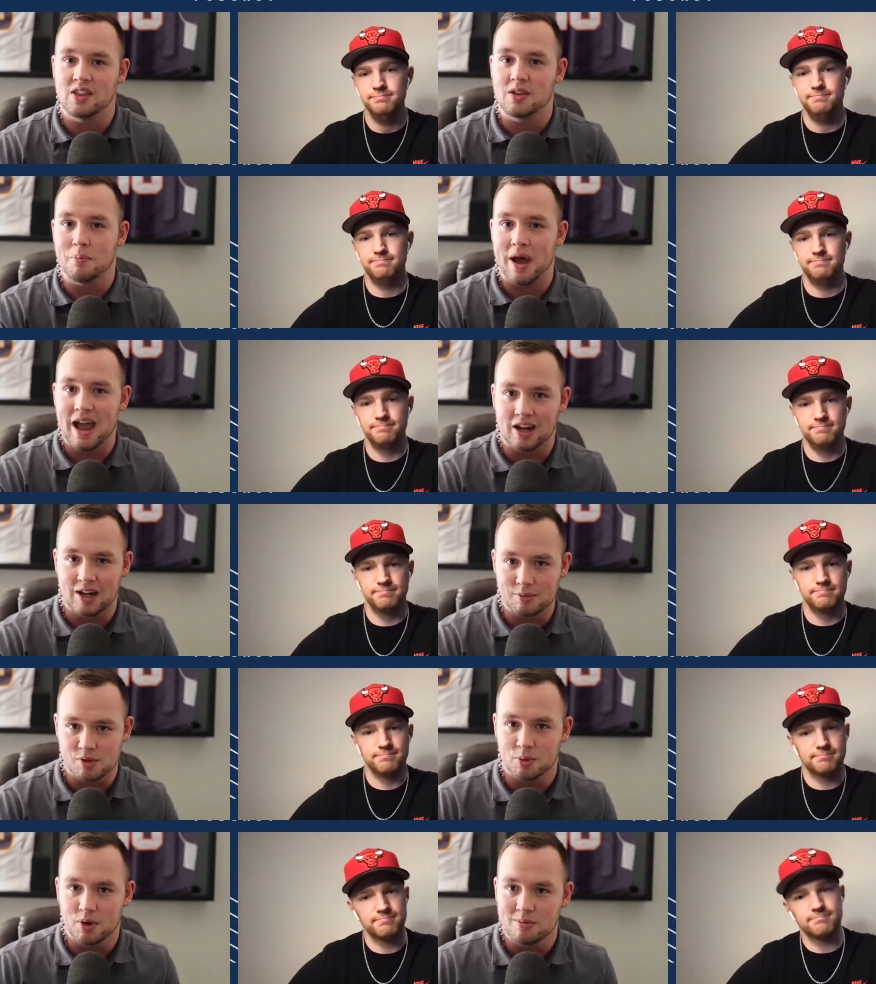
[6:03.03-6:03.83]
Speaker 1: the
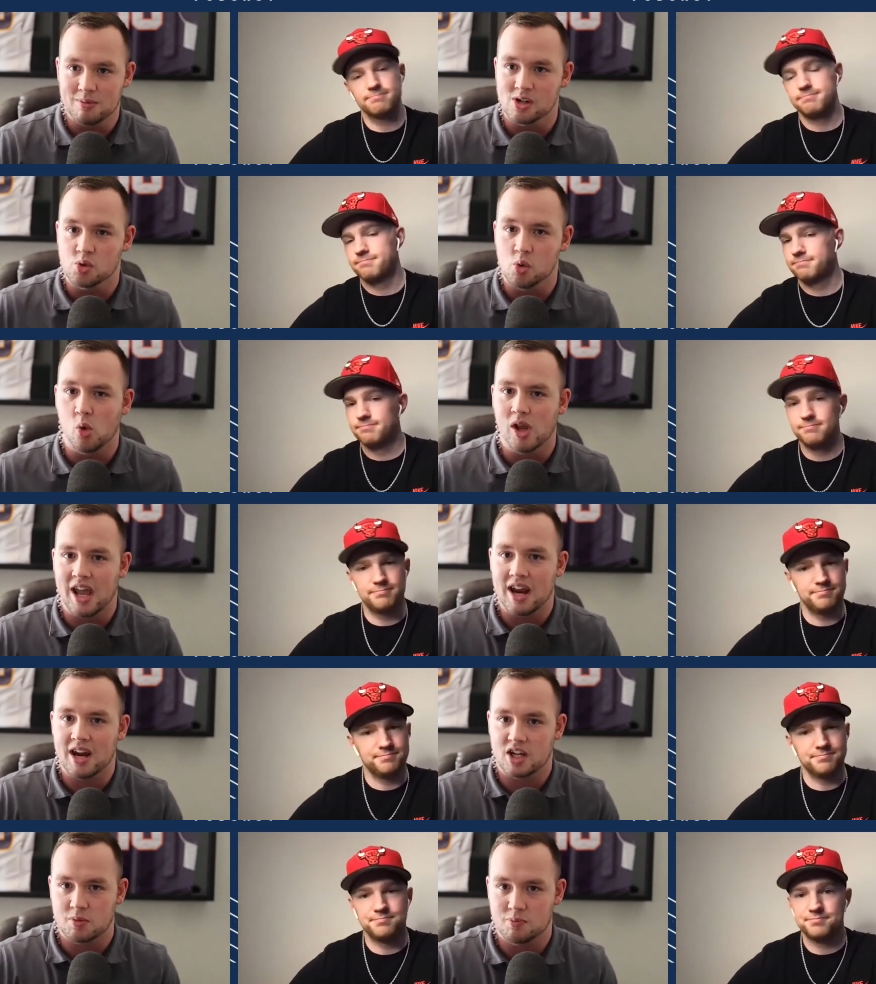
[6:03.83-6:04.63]
backups. Pretty much what we
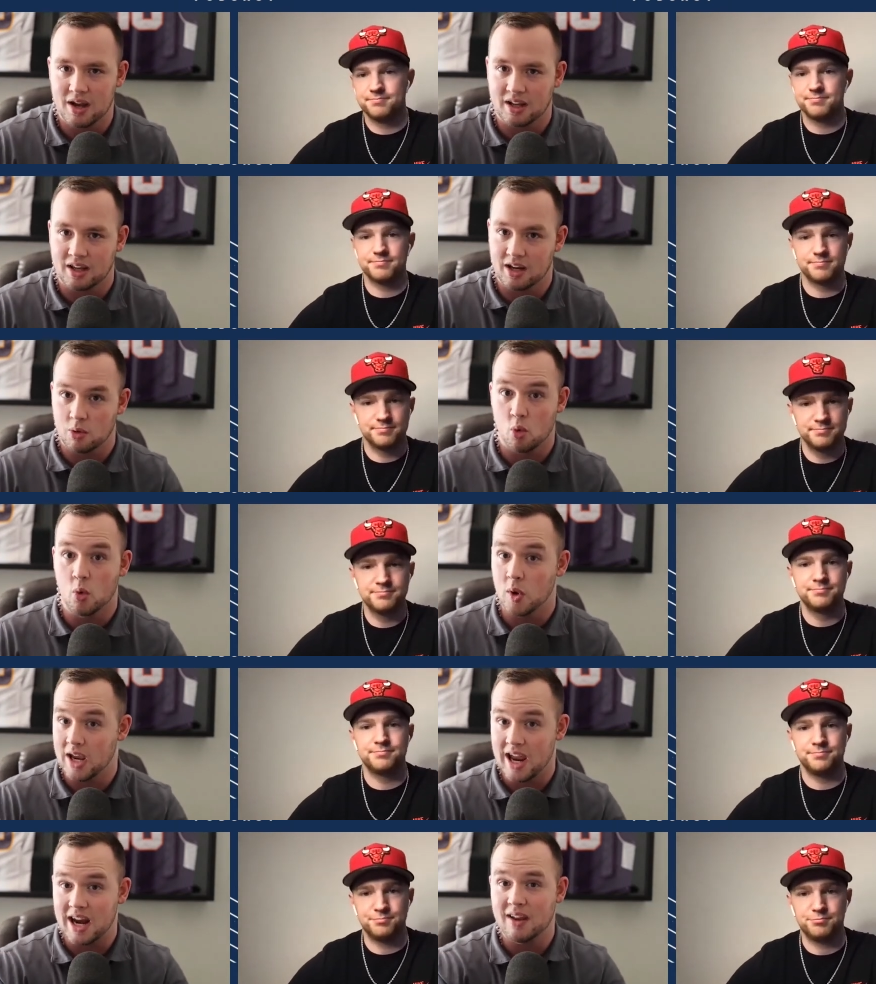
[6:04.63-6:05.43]
had expected and what
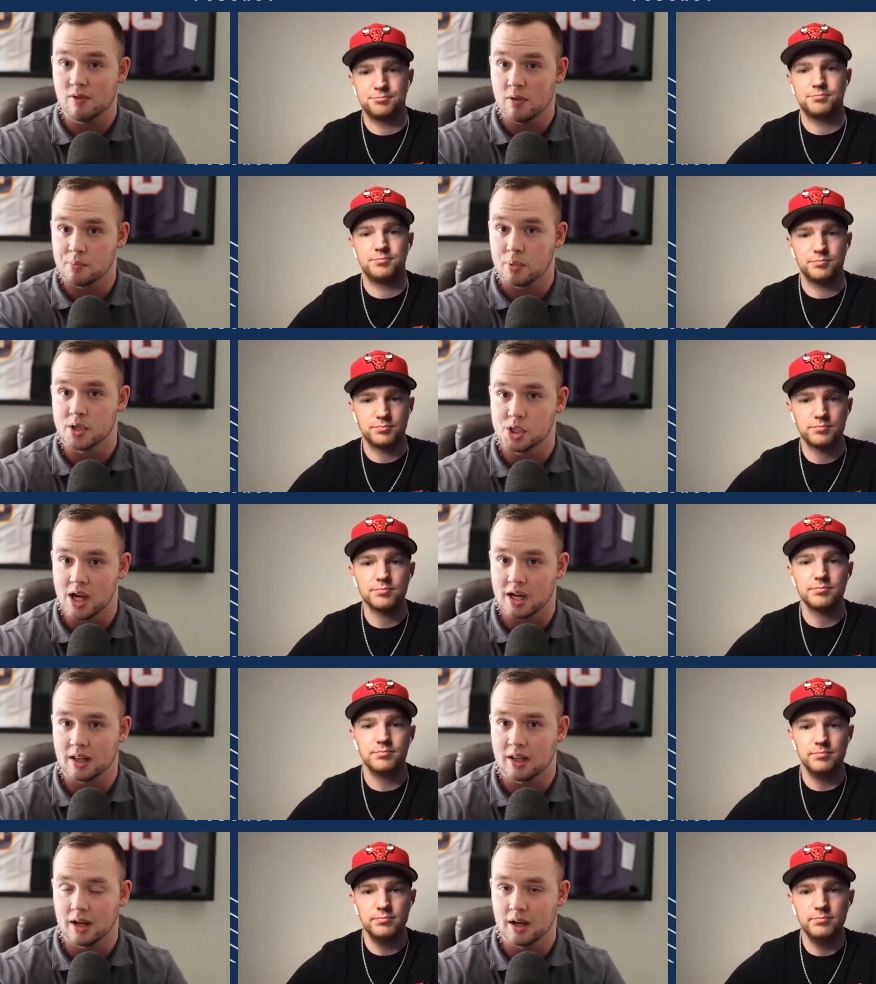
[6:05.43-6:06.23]
we had even
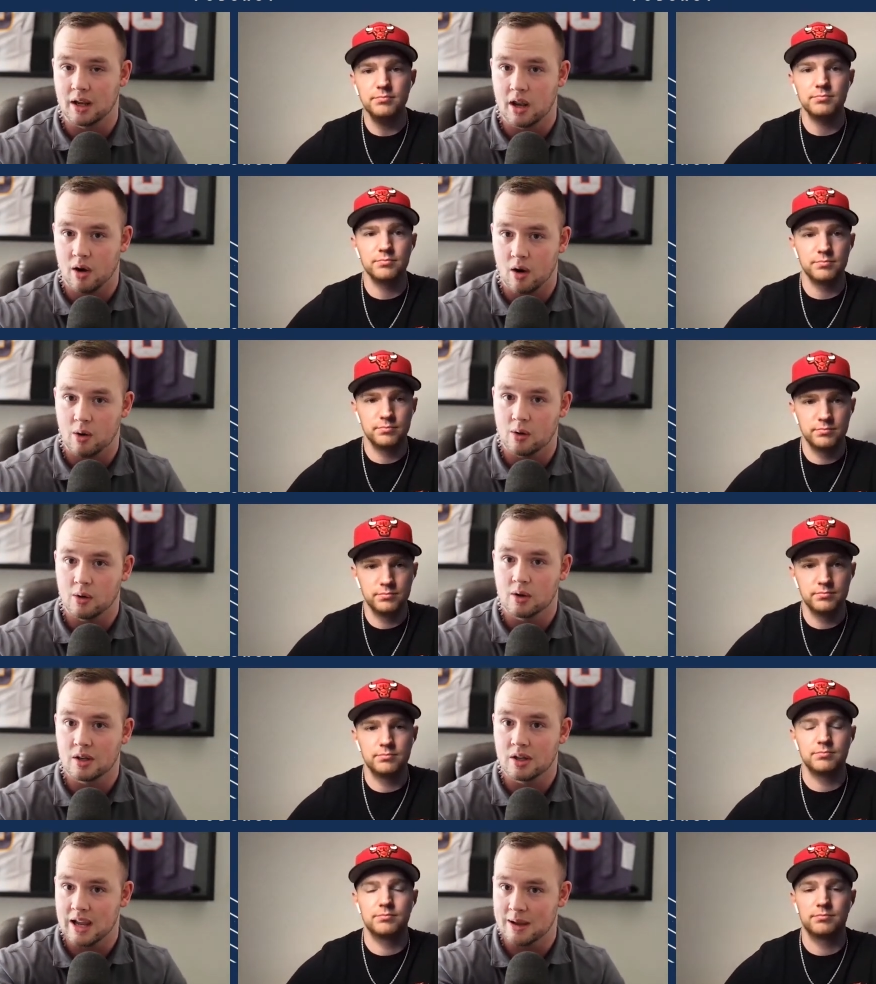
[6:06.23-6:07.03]
projected in our
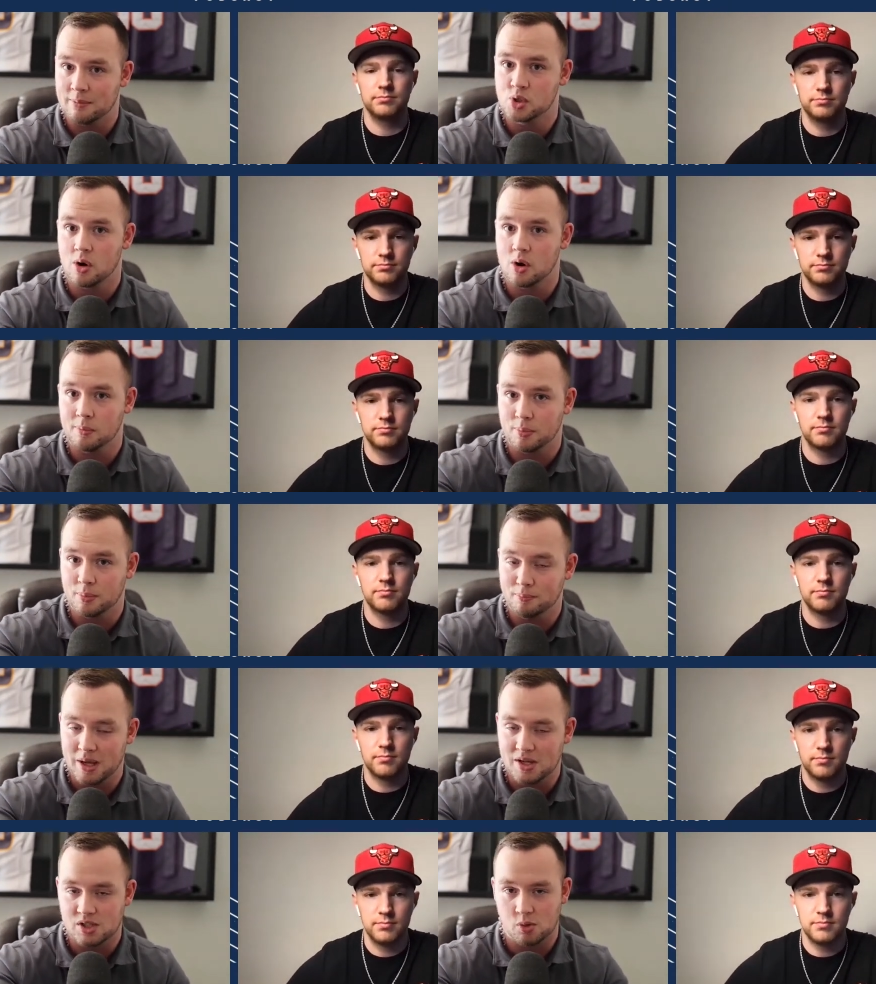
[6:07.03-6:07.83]
depth chart
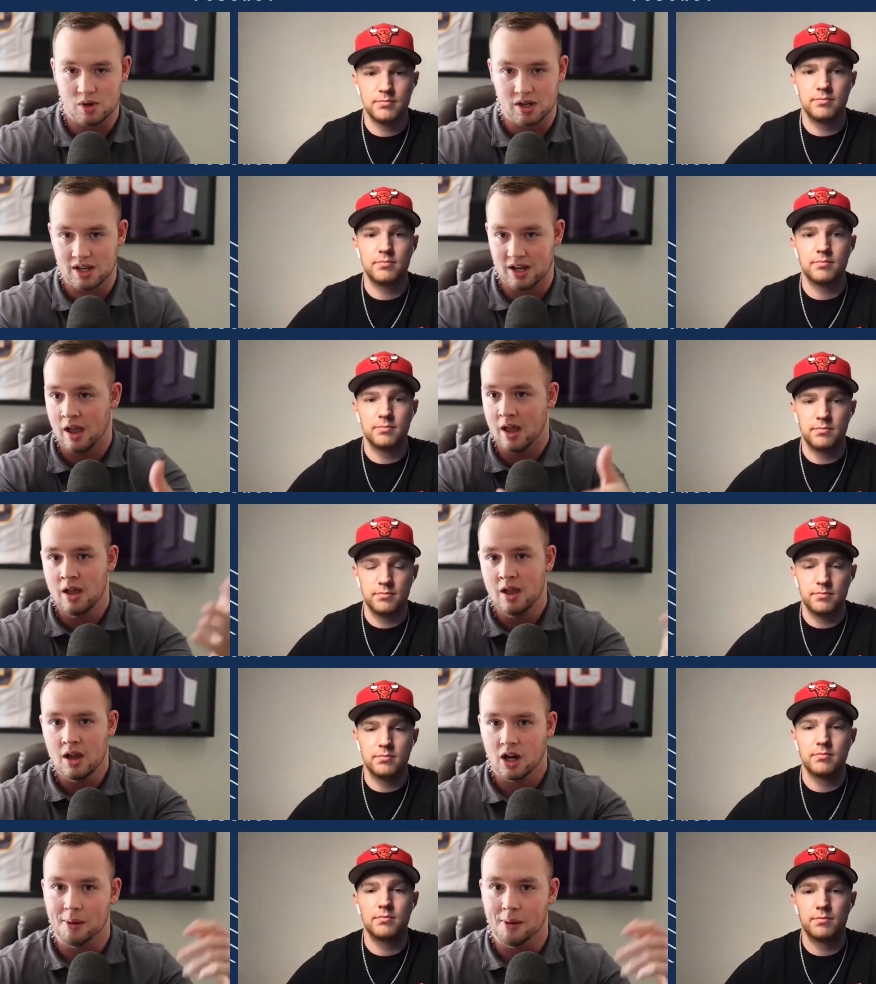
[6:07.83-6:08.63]
piece that we did
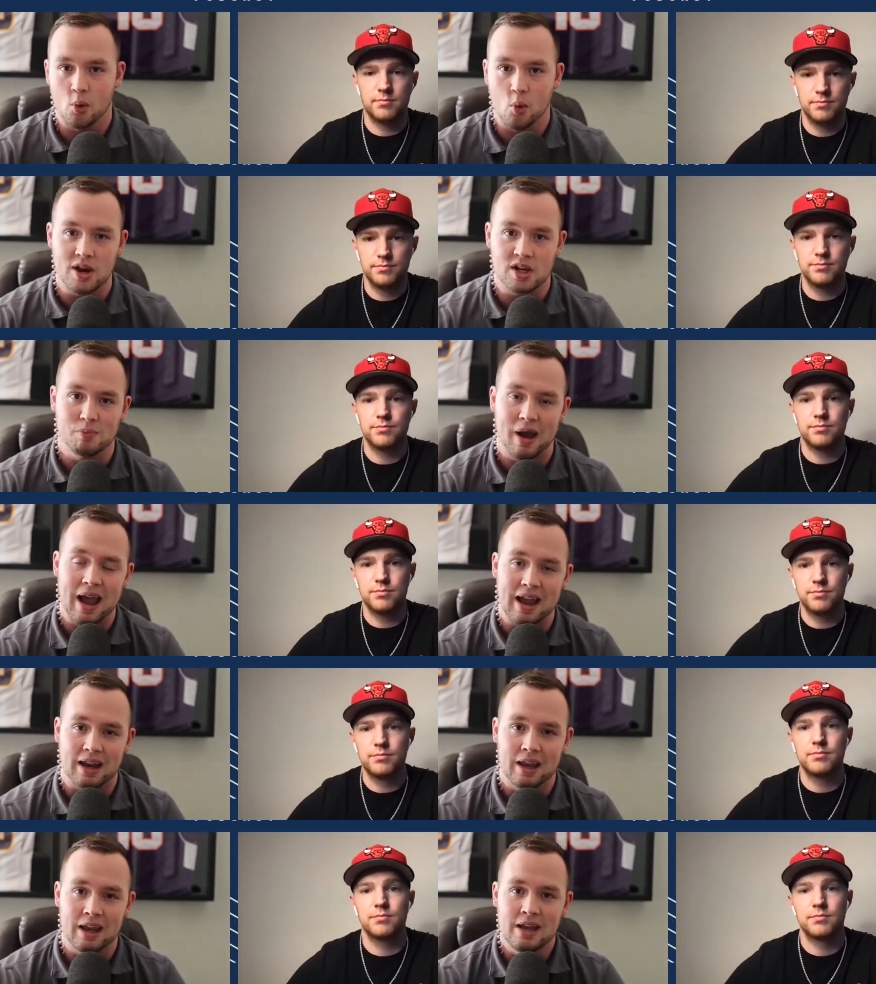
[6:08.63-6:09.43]
a couple weeks
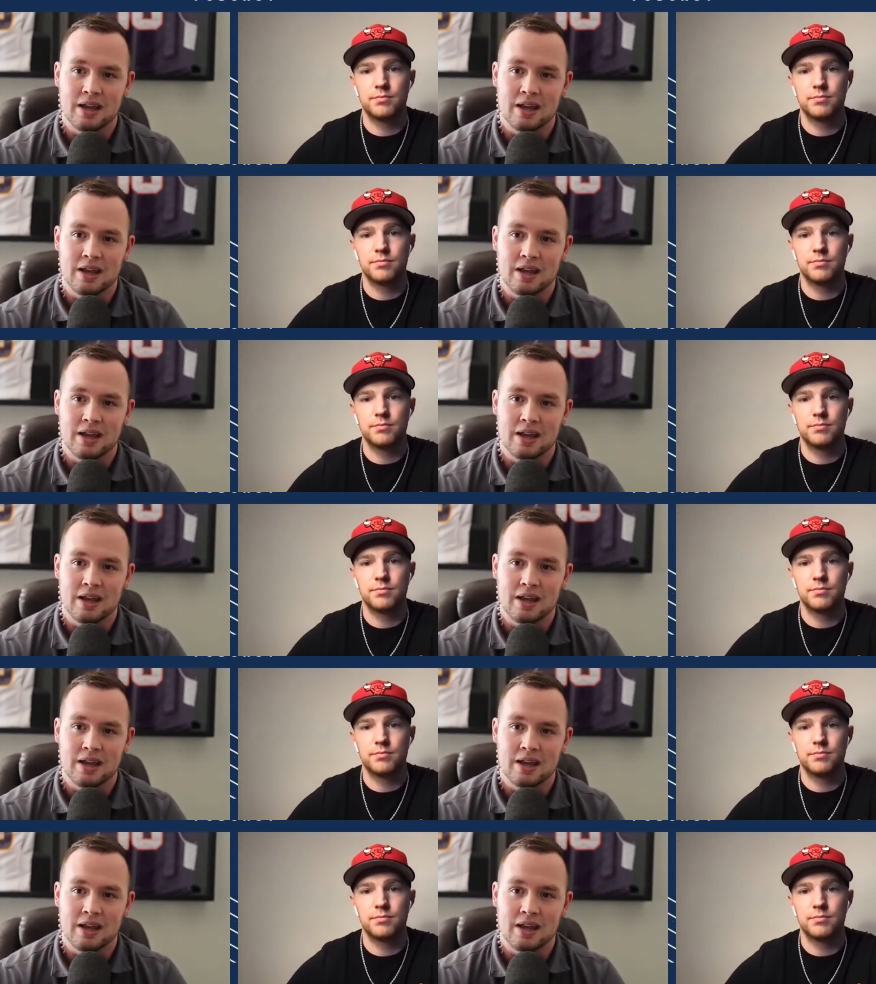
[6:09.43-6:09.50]
back.